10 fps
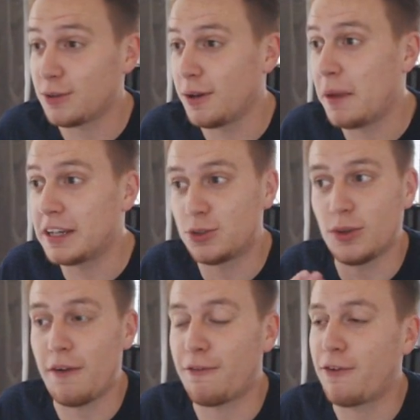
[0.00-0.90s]
Just want to make
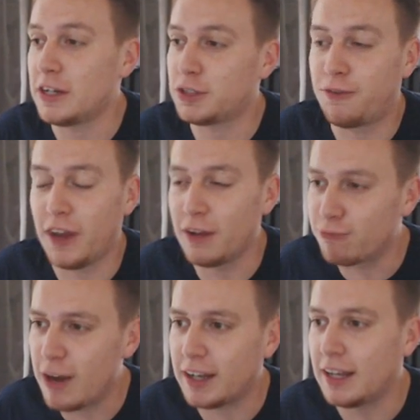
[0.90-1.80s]
sure they're fresh, fit
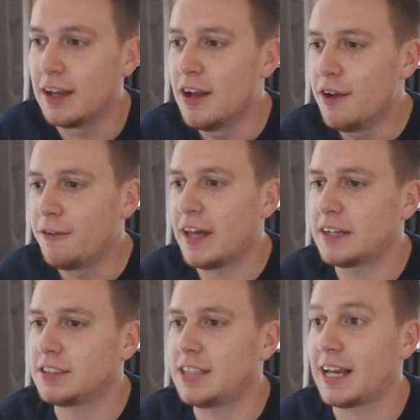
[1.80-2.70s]
and ready for
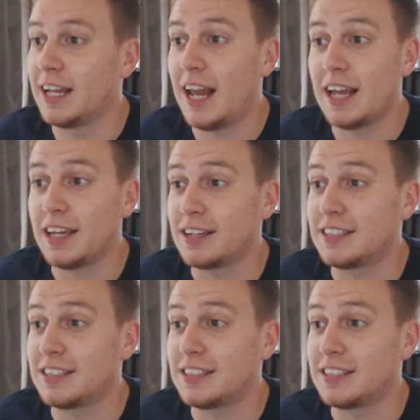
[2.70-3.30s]
that second leg.